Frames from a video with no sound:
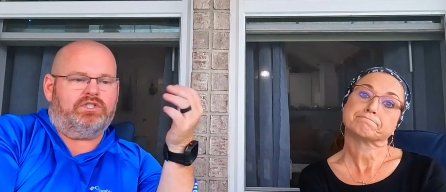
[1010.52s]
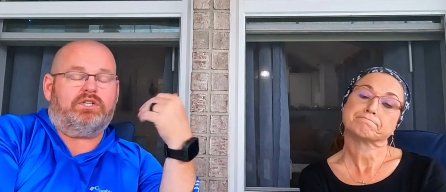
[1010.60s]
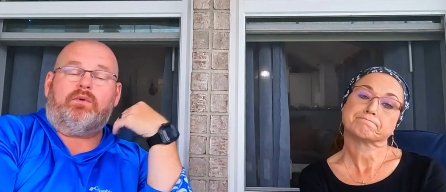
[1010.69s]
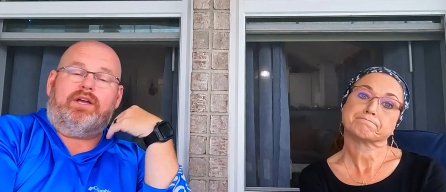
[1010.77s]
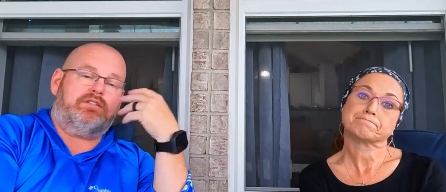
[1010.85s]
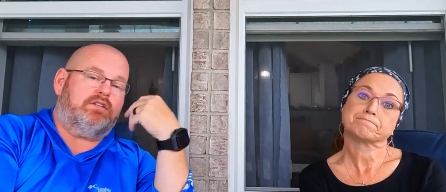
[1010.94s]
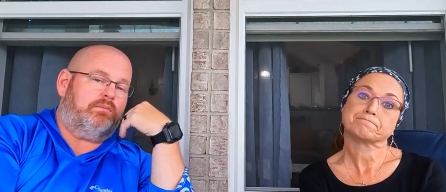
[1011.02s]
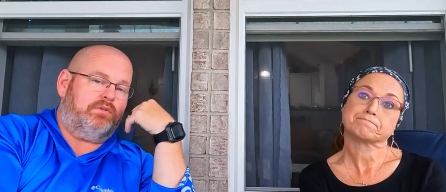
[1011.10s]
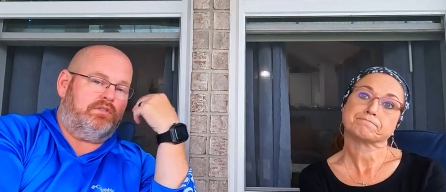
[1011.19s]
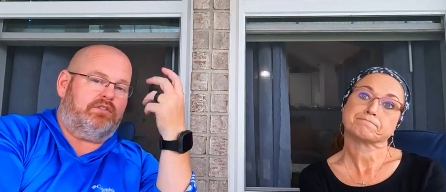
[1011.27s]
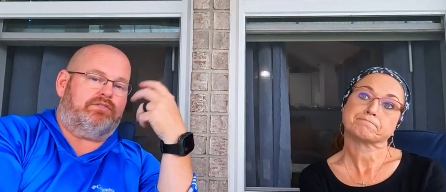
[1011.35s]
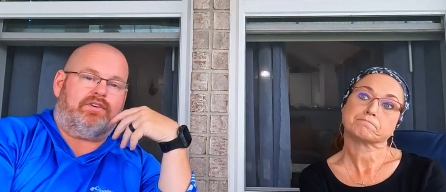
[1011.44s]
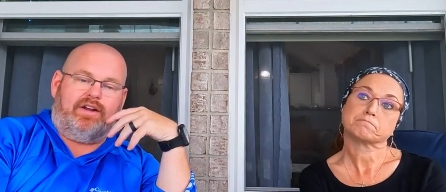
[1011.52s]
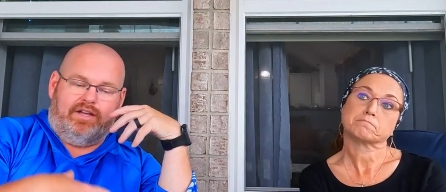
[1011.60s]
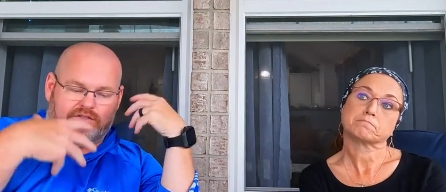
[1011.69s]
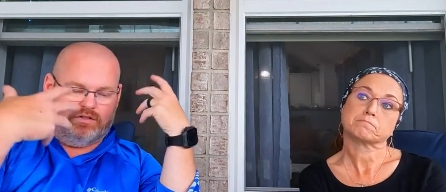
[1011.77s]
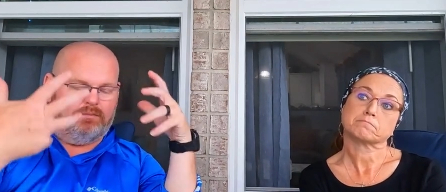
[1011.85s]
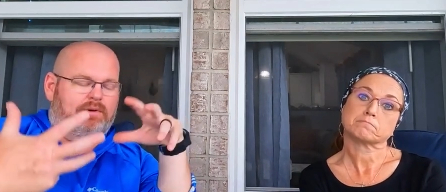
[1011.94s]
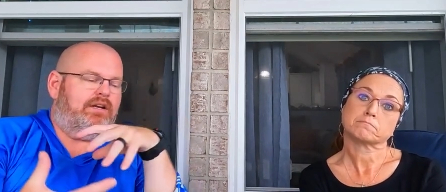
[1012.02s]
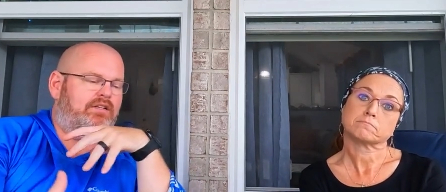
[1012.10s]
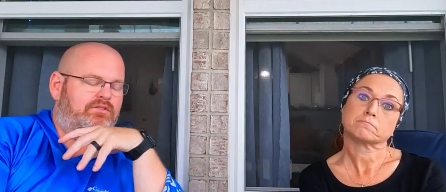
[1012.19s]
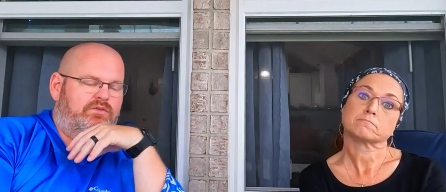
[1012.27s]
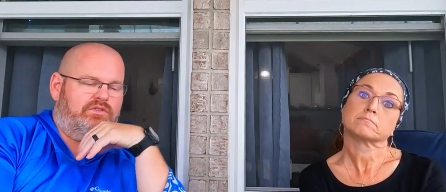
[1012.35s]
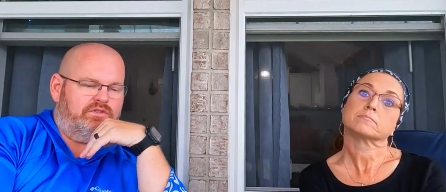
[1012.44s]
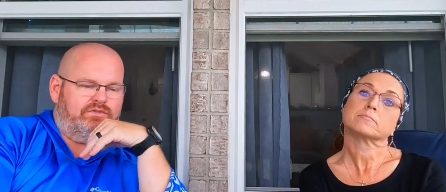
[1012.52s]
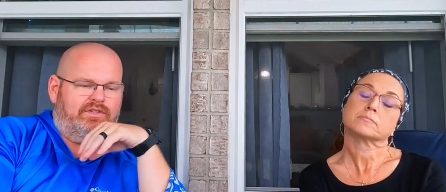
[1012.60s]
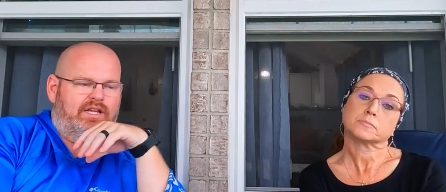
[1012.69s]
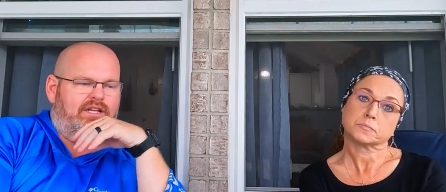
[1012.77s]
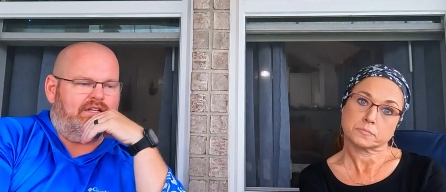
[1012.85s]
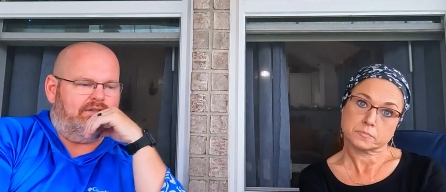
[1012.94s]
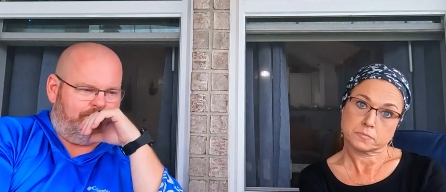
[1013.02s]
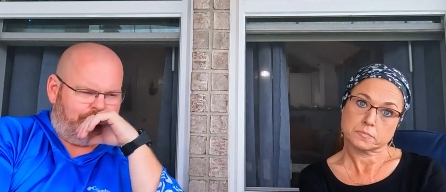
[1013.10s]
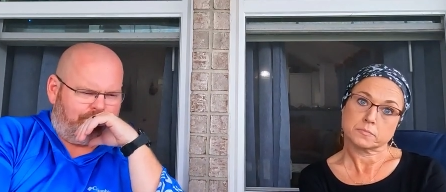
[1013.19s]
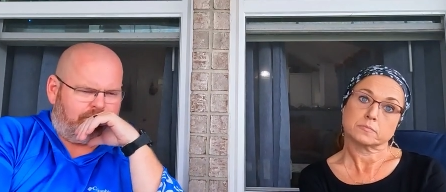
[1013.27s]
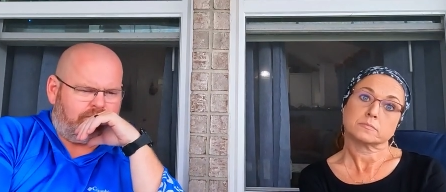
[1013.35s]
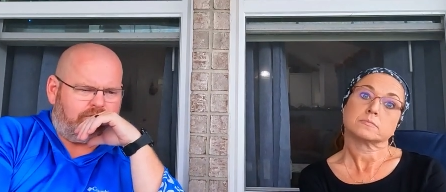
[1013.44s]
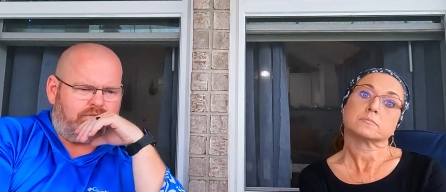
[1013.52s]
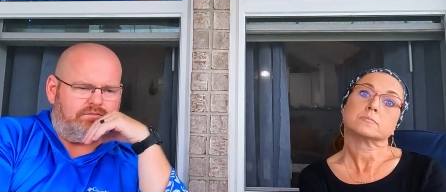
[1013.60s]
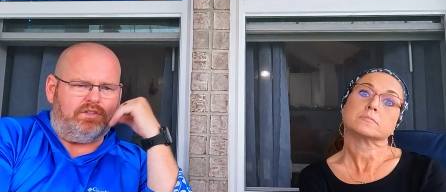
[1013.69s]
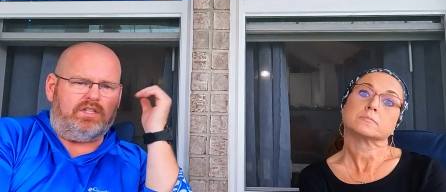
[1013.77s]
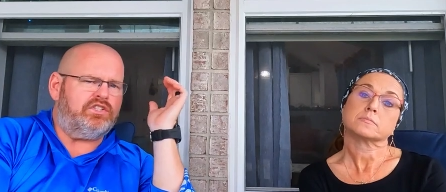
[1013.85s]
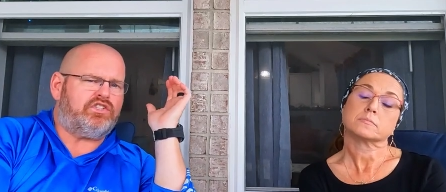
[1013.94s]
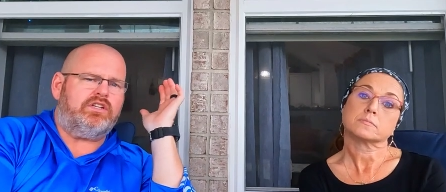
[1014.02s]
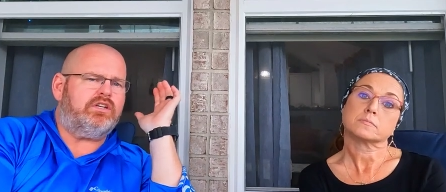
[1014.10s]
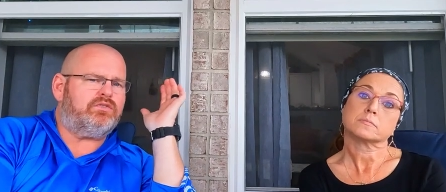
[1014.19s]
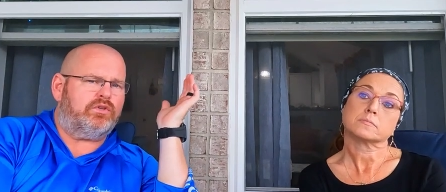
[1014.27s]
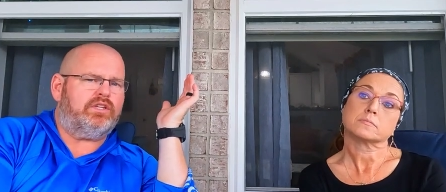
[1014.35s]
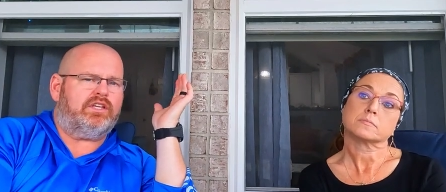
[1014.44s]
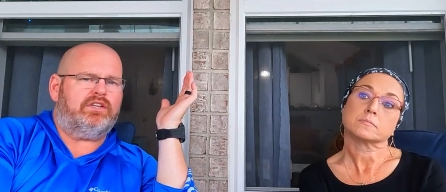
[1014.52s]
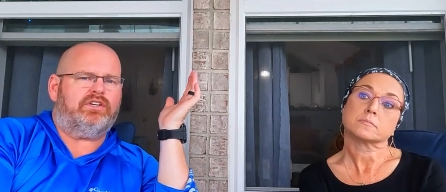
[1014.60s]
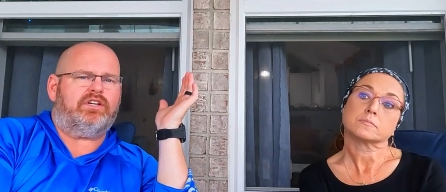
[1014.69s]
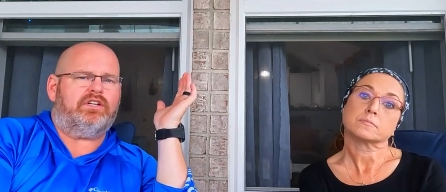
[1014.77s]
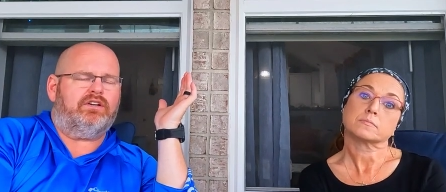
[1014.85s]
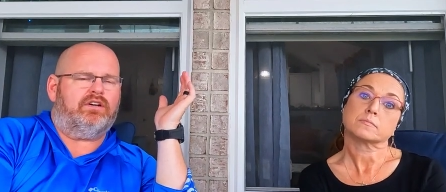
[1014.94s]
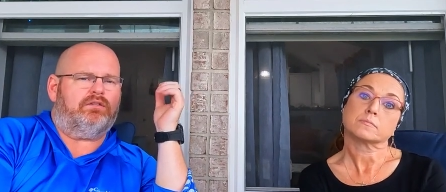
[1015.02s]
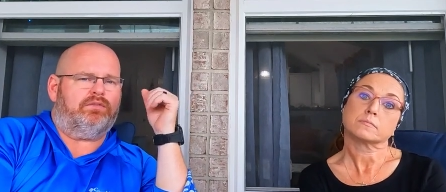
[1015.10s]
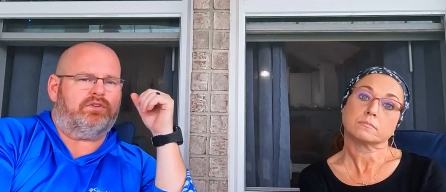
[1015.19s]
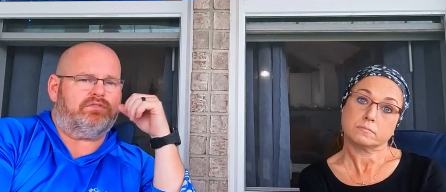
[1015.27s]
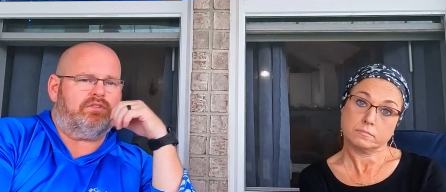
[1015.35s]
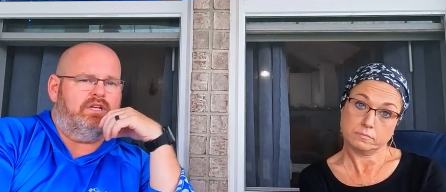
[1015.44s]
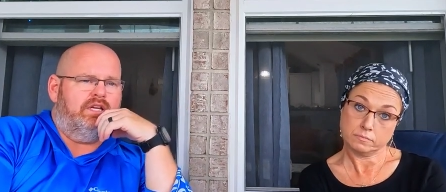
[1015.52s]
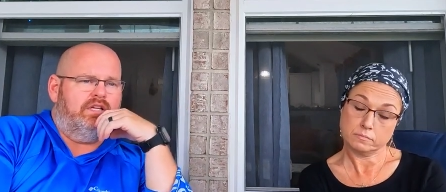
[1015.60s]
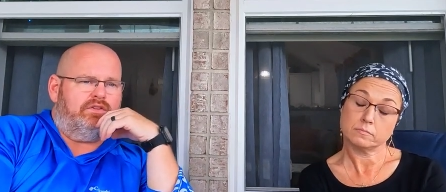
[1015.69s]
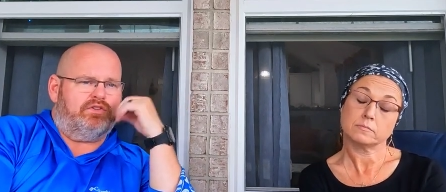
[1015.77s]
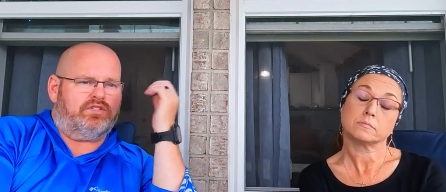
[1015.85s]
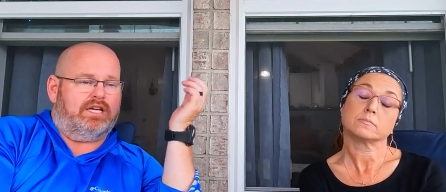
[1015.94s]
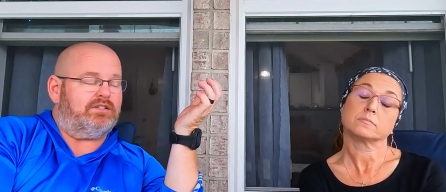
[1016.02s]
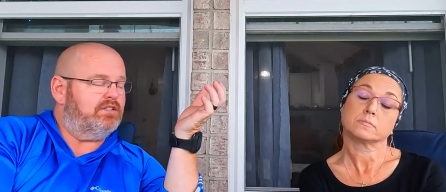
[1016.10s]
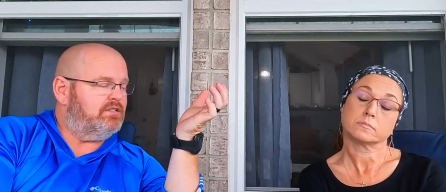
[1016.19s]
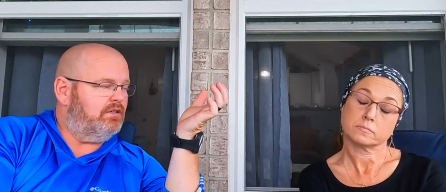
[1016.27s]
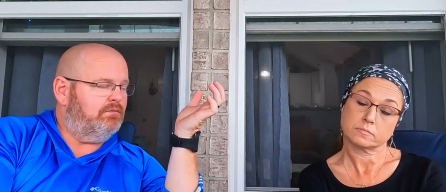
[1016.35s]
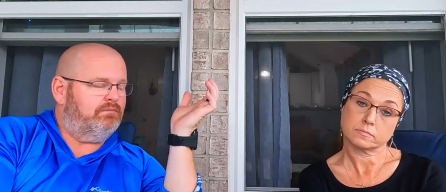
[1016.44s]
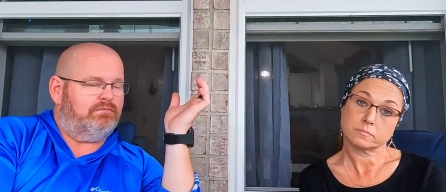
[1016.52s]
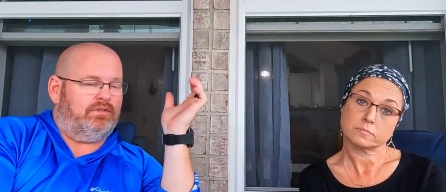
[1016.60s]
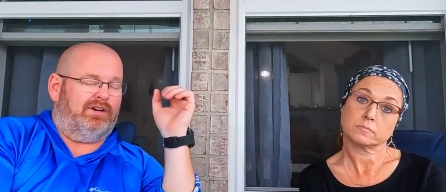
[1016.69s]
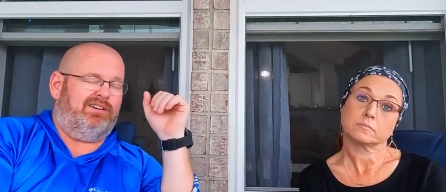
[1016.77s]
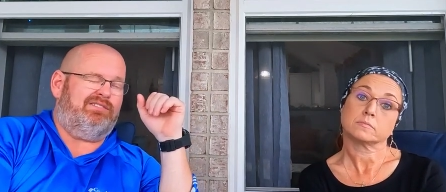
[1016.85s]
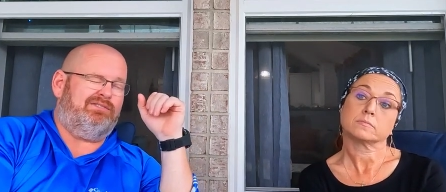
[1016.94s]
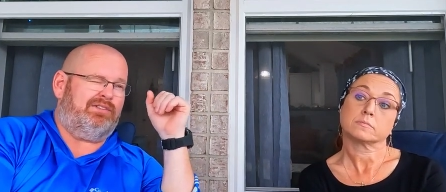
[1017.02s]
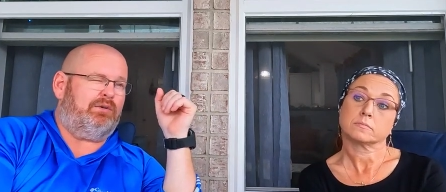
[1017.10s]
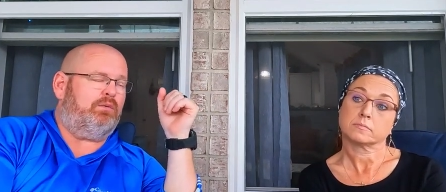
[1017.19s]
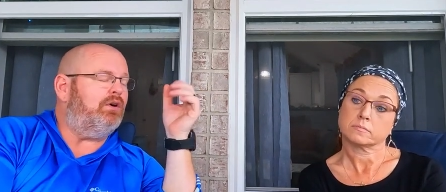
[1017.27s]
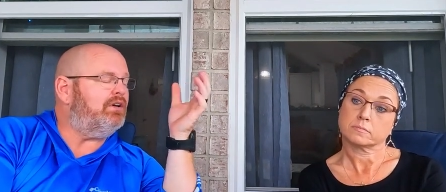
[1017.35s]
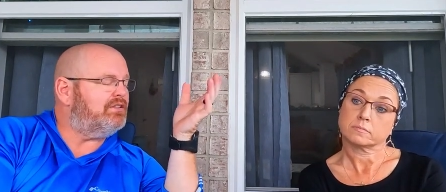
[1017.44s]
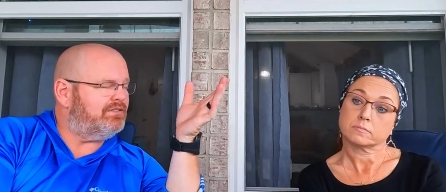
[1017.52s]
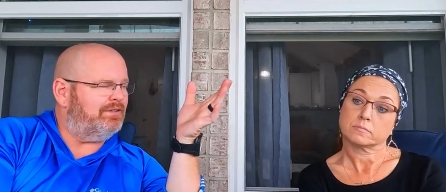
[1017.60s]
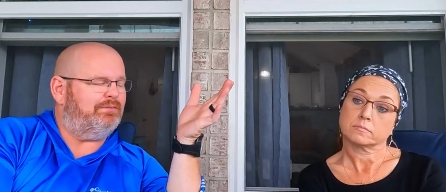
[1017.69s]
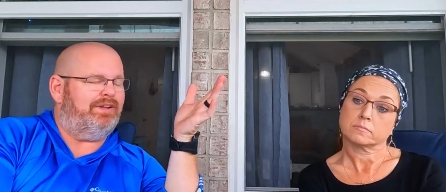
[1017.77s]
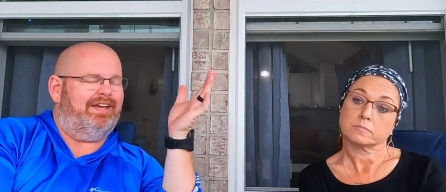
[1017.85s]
Speaker 1: when she wakes up and she's fresh and her body's rejuvenated, she does really good. Um, there's there's actually some well there was some